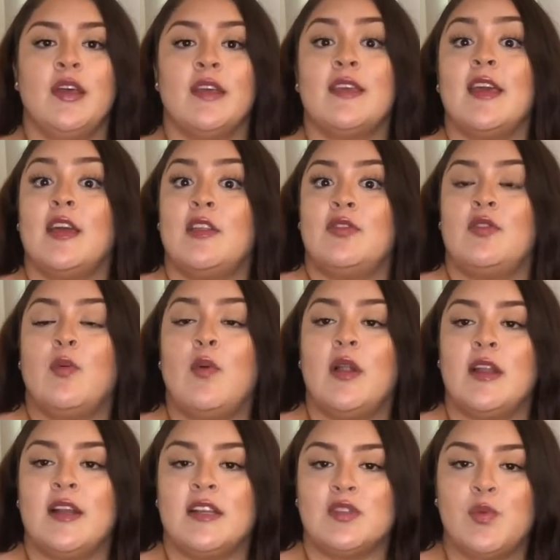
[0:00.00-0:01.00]
get the
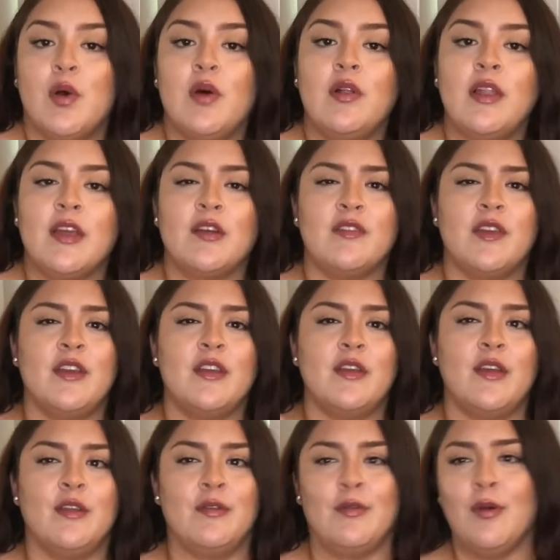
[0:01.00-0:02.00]
wallet as well? Like, are they gonna
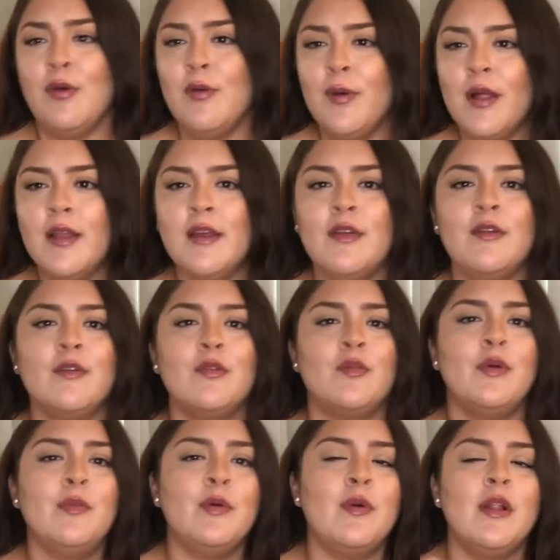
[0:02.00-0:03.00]
get a girl wallet or a
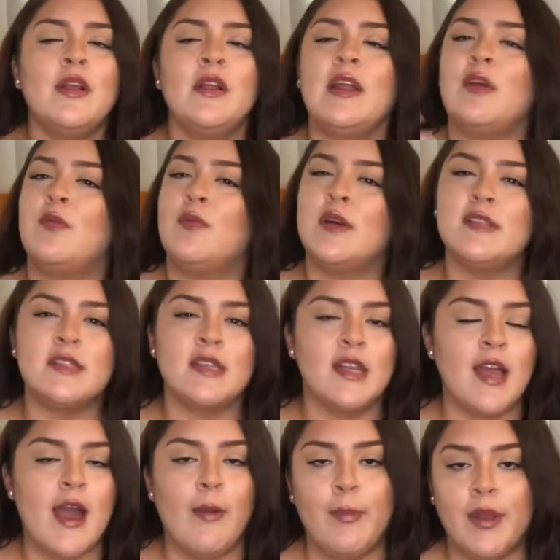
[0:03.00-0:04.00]
woman wallet? Like, what's gonna
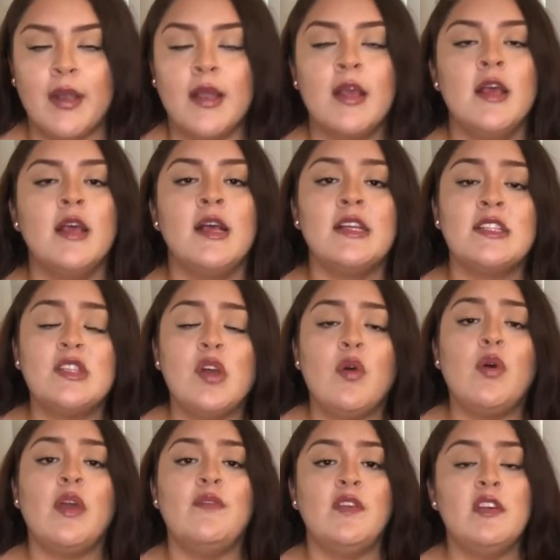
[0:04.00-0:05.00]
happen? So
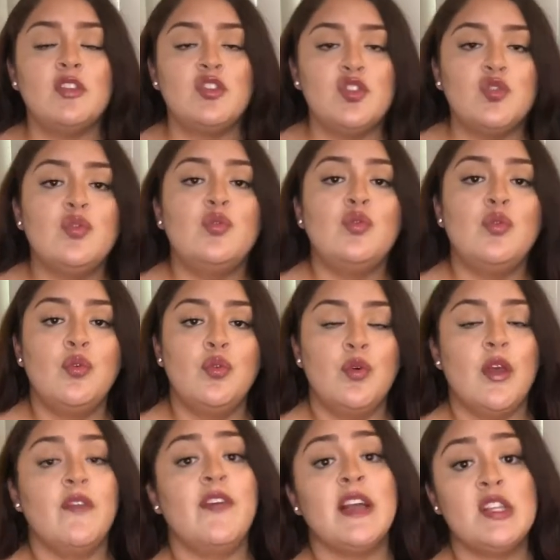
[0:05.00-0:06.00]
if
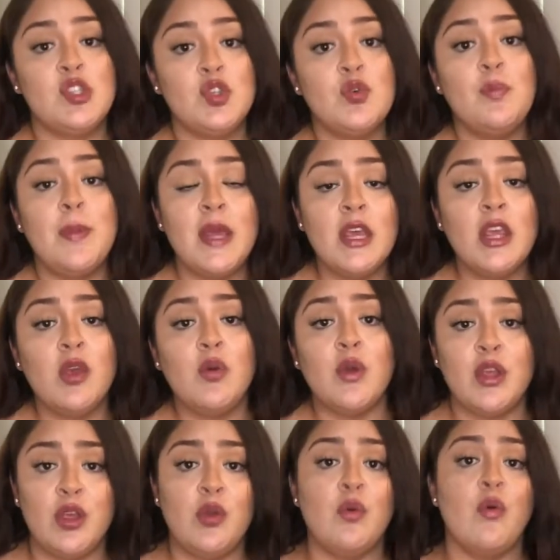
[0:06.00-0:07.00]
I do pick you
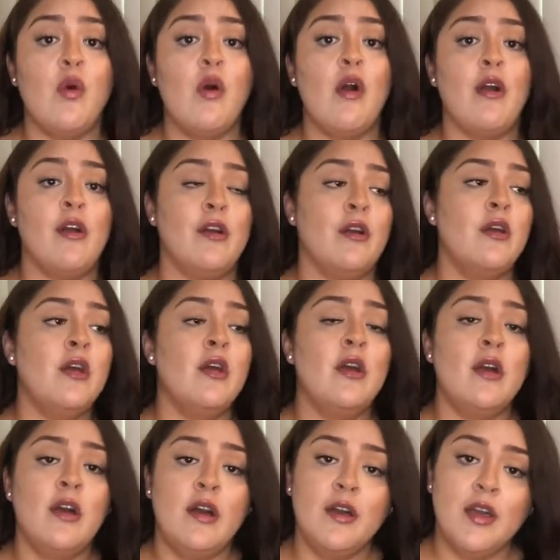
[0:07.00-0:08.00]
and you are
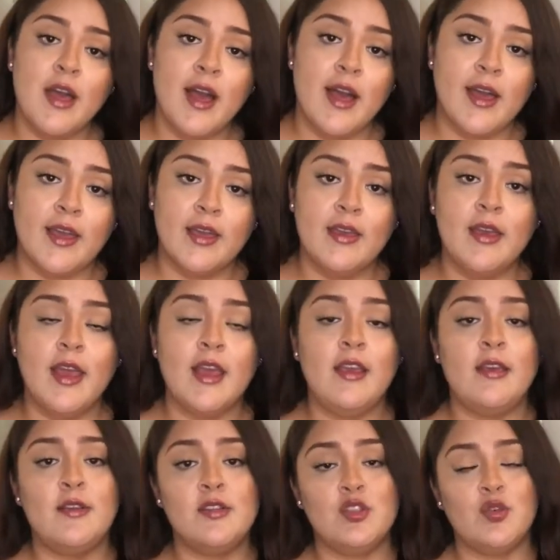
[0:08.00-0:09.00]
a guy and
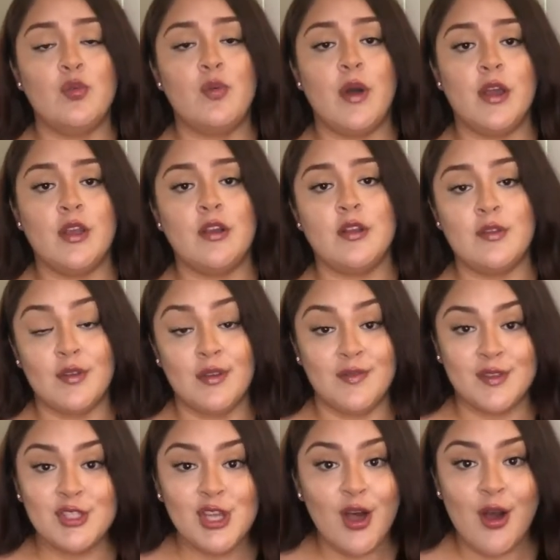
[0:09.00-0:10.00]
you do want your Louis
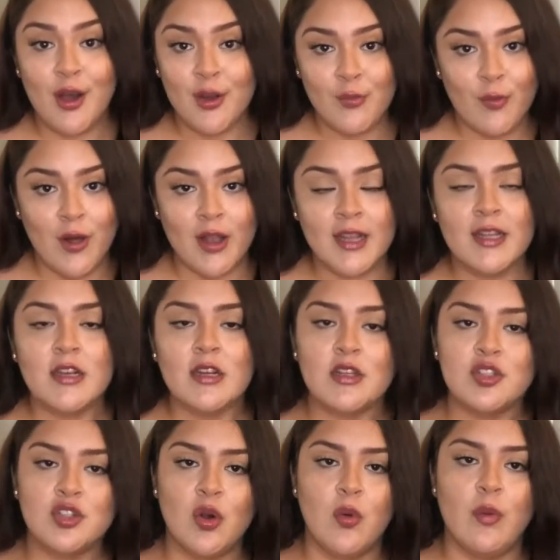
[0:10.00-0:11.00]
Vuitton
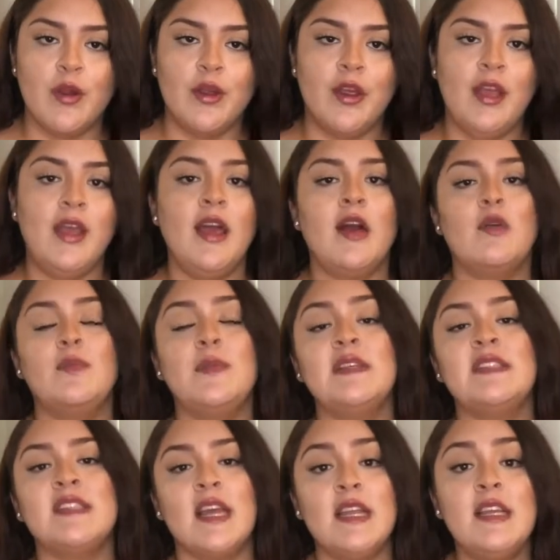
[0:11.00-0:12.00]
wallet, don't worry, I'll be
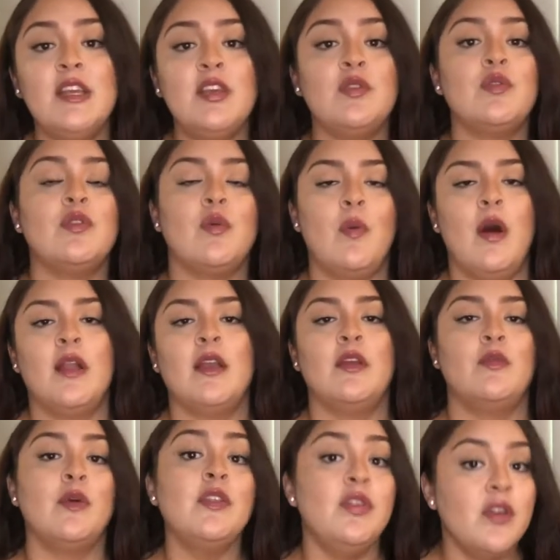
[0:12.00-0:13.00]
sending you the
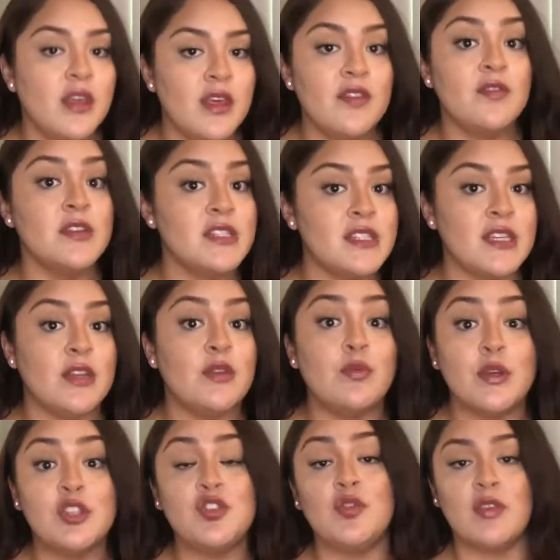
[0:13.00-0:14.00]
wallet with the gift receipt,
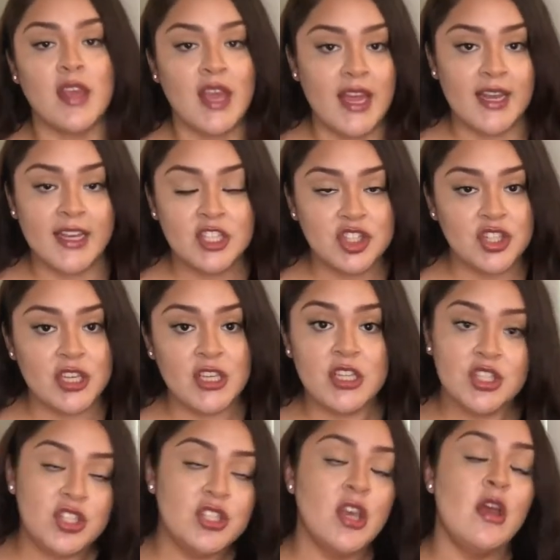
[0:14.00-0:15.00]
which you can
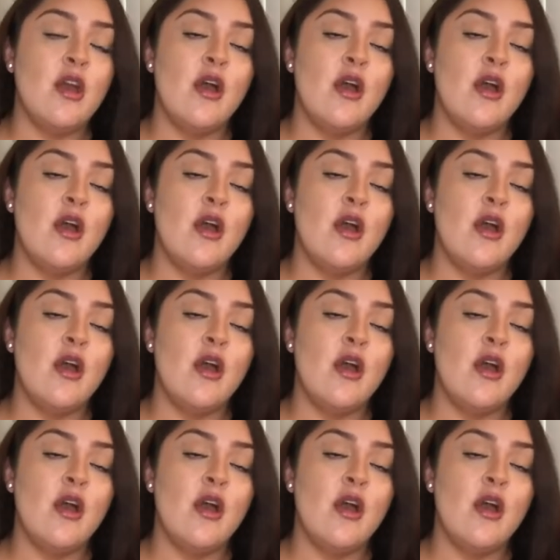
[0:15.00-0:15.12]
exchange